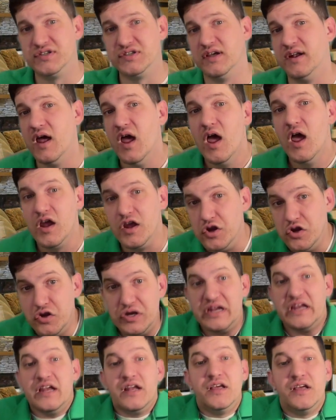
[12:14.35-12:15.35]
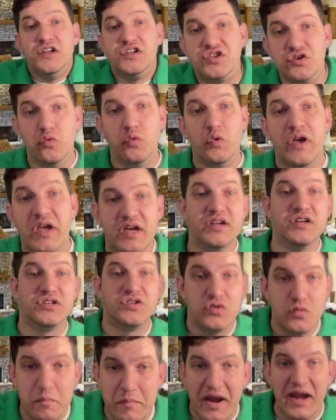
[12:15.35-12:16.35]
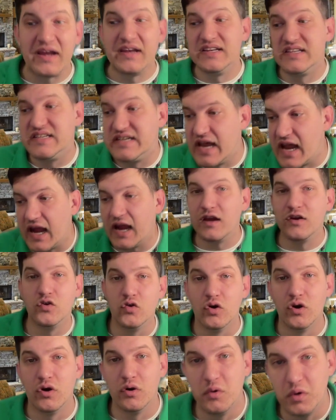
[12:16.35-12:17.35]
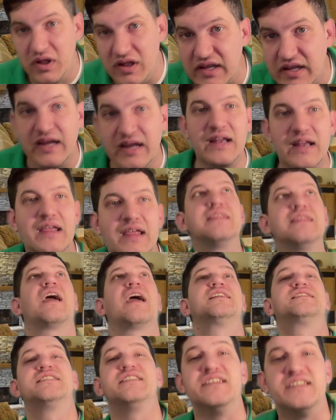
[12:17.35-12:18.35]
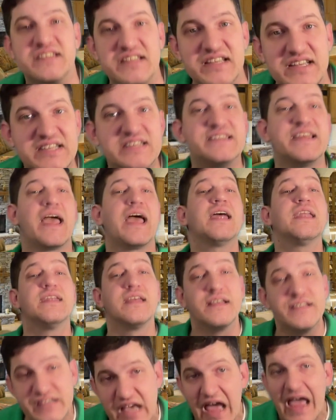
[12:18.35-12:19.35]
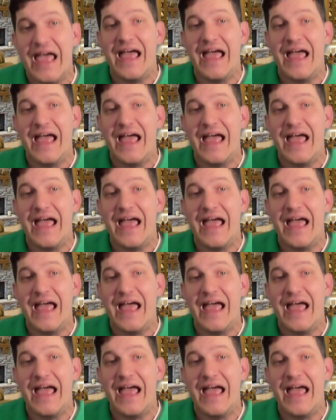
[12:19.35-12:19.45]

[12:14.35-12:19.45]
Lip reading: and you needed to win to maintain your lead in the SEC standings,